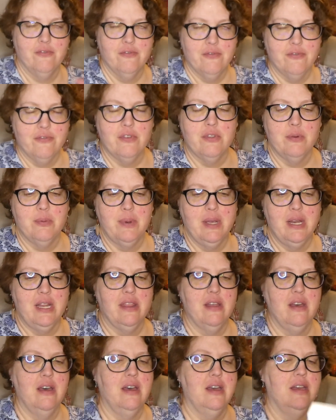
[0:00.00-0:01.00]
for the
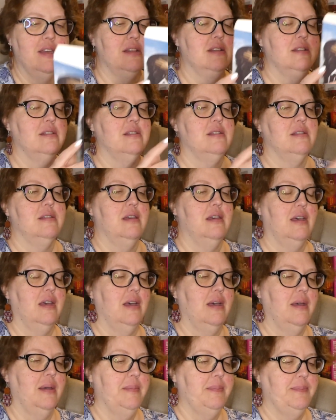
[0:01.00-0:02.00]
readathon,
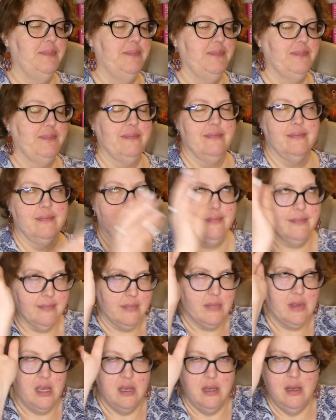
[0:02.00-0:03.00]
um,
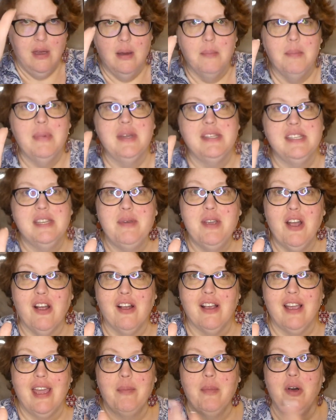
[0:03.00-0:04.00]
my
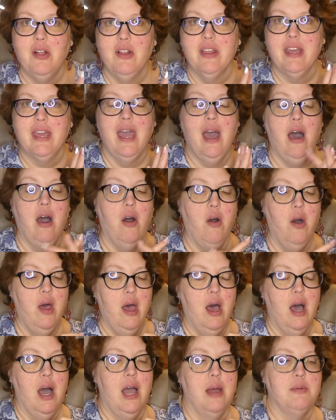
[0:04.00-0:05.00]
TBR game. Holy cow!
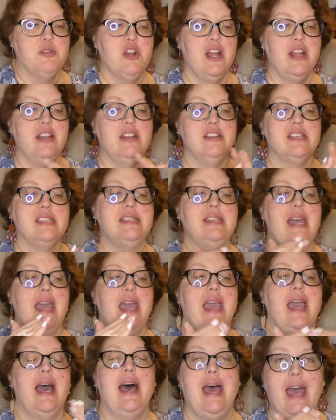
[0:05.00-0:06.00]
I'm trying to
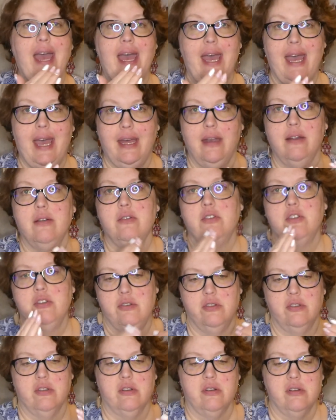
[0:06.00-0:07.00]
stay ahead due
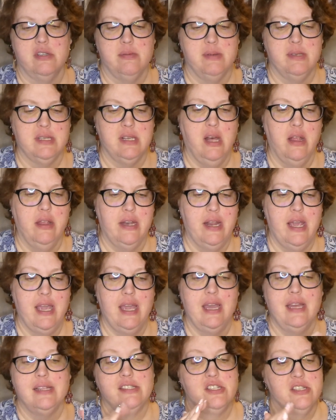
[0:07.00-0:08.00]
to the Christmas holiday.
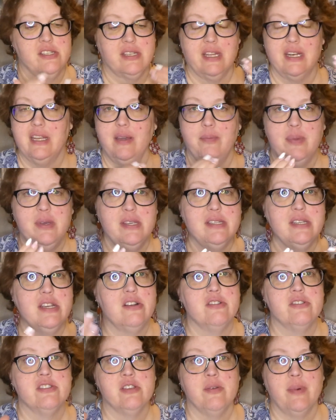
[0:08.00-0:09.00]
It's just going to get
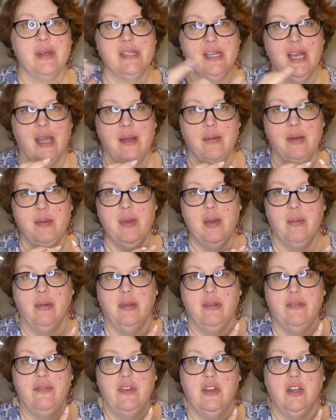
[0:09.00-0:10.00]
busier, so my time to be able
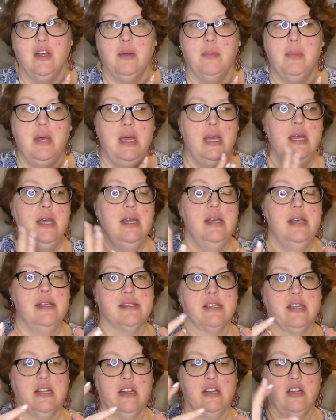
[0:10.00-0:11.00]
to film
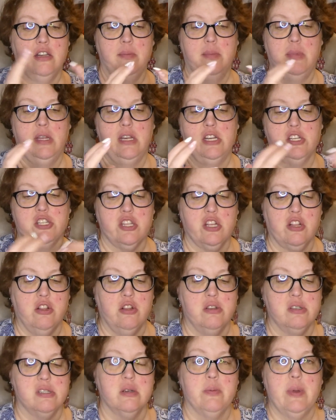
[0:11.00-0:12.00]
is going to diminish the
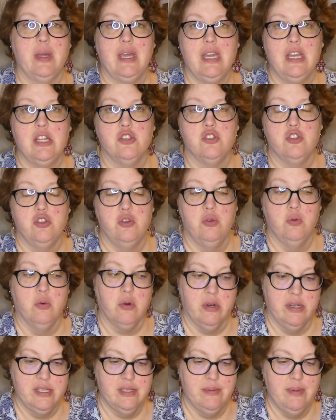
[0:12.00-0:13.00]
closer we get to
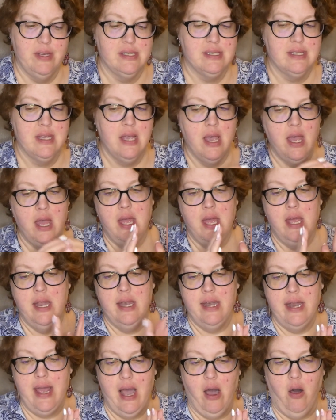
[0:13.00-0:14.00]
Christmas.
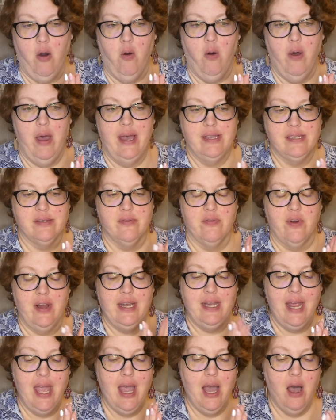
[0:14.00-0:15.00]
Now, as of
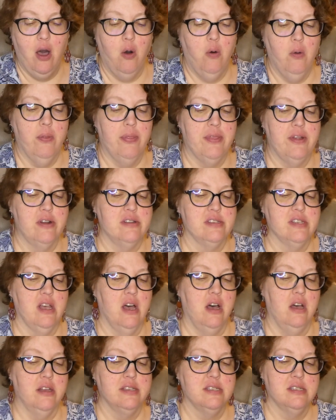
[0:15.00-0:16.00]
right now, there is
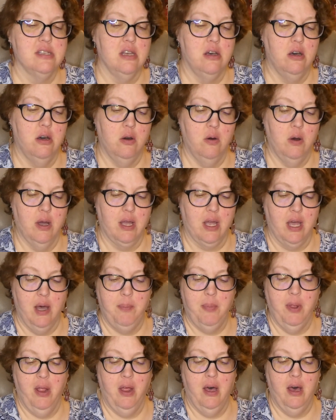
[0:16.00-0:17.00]
also a
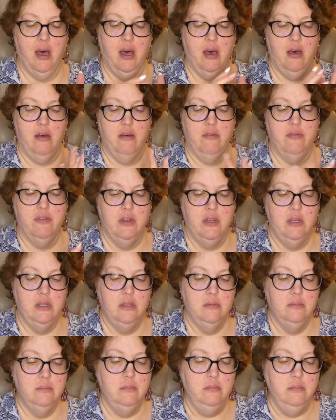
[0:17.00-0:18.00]
couple of
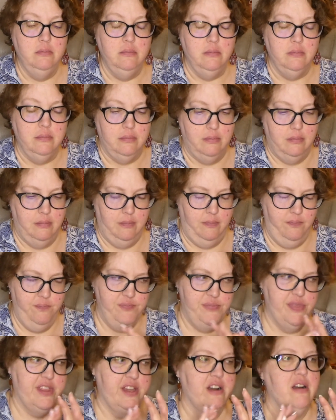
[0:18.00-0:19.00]

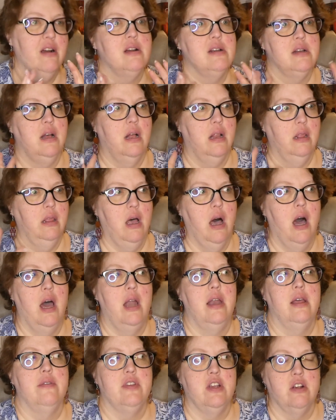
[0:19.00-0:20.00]
there are a
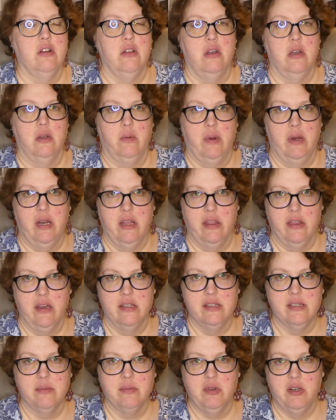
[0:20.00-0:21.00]
lot of year-long
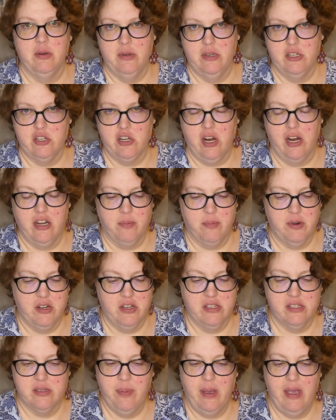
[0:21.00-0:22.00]
readathons I'm going to be trying to
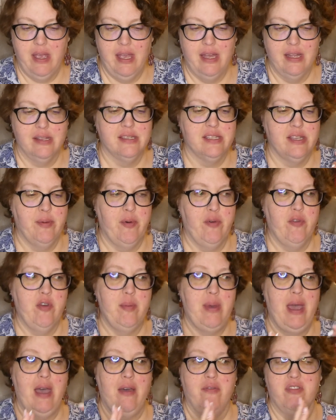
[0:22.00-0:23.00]
participate in. Some of
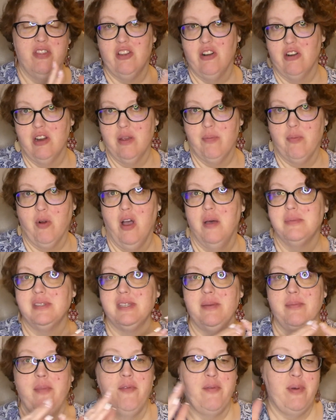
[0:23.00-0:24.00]
them have 30 prompts,
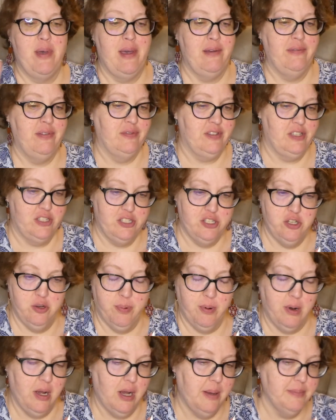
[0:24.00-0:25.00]
some of them have 52
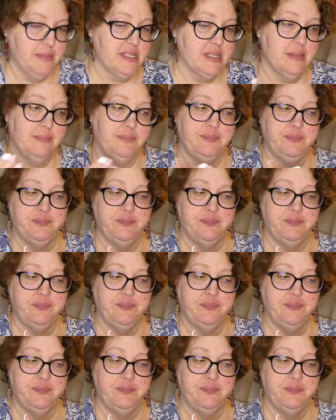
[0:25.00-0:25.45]
prompts.